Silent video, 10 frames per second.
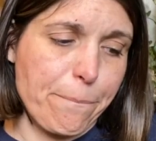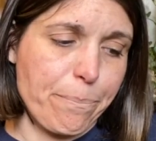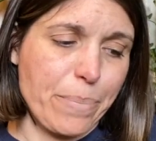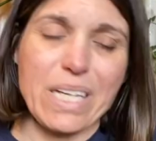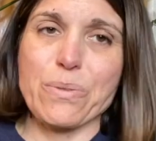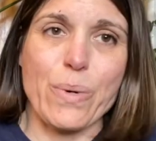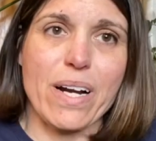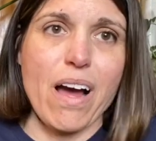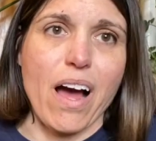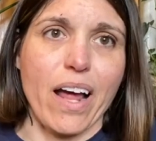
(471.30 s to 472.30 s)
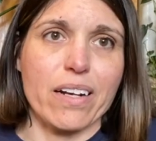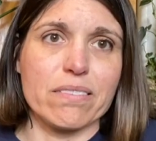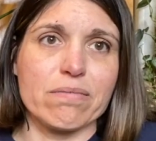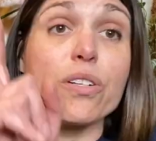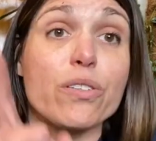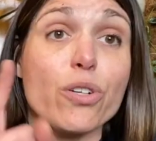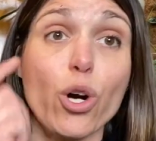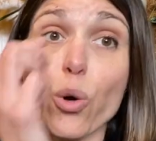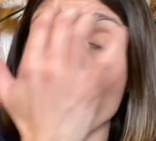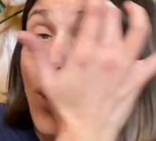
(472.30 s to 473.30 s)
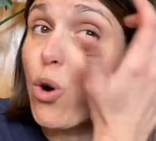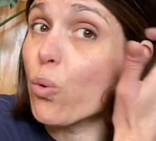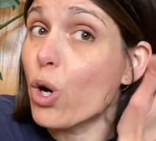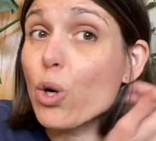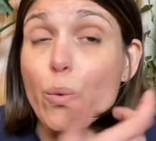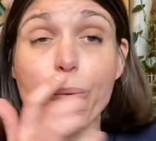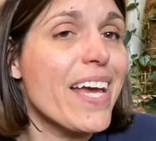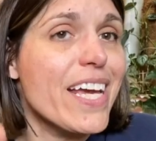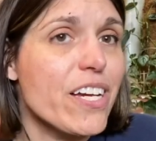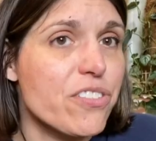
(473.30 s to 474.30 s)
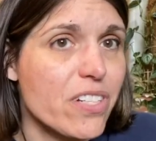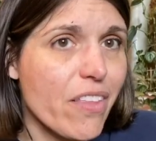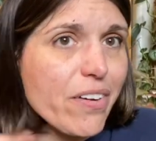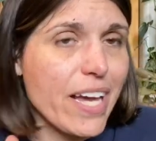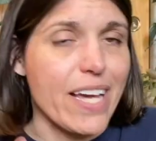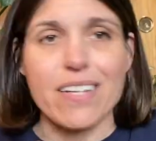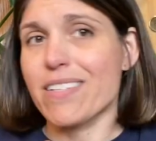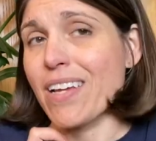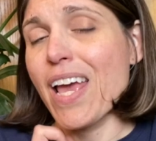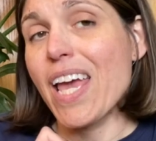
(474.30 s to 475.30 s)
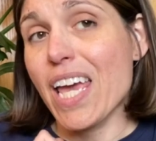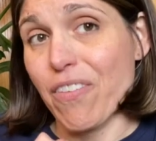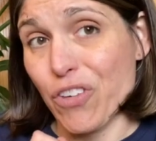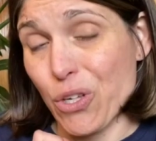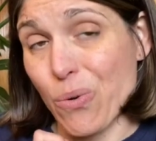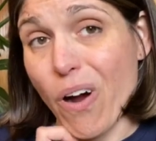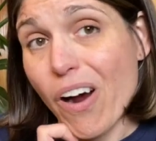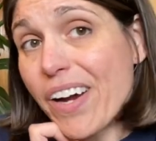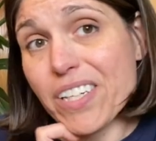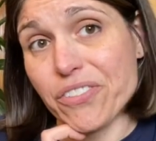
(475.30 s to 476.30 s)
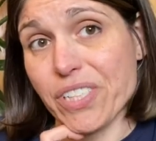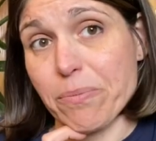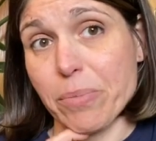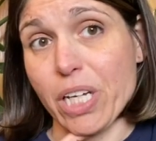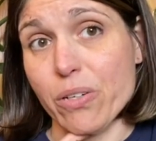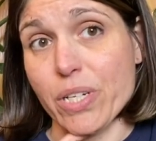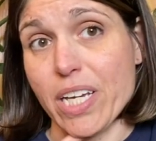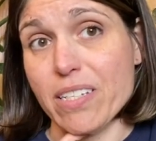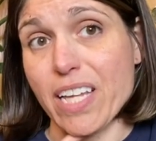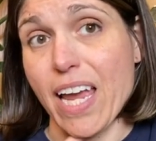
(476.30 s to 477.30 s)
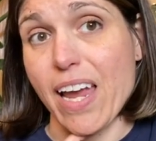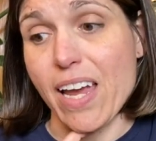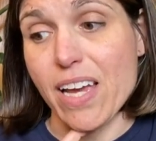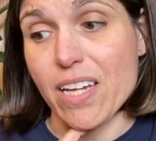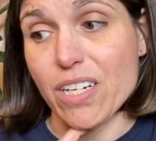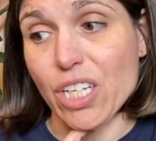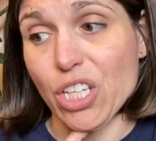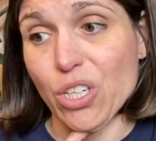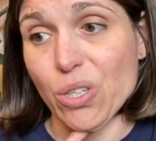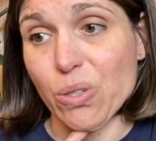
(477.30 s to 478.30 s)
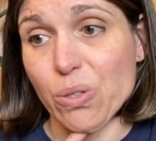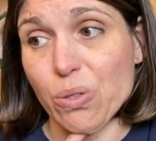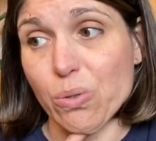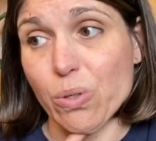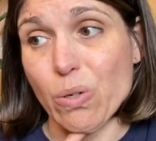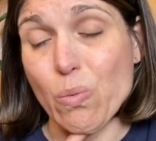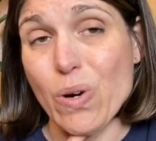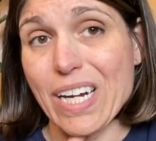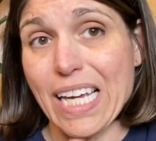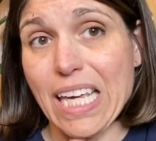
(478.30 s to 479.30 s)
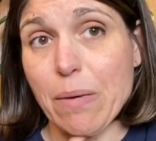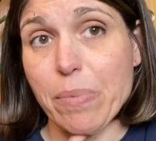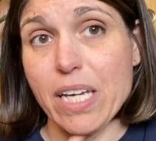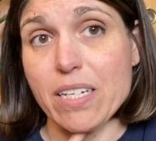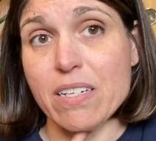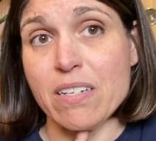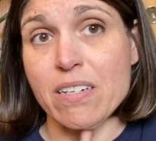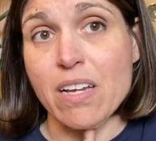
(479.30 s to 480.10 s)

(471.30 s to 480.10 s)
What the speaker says: because why not? Oh, here's another hint. If you are interested in begonias and you want to keep it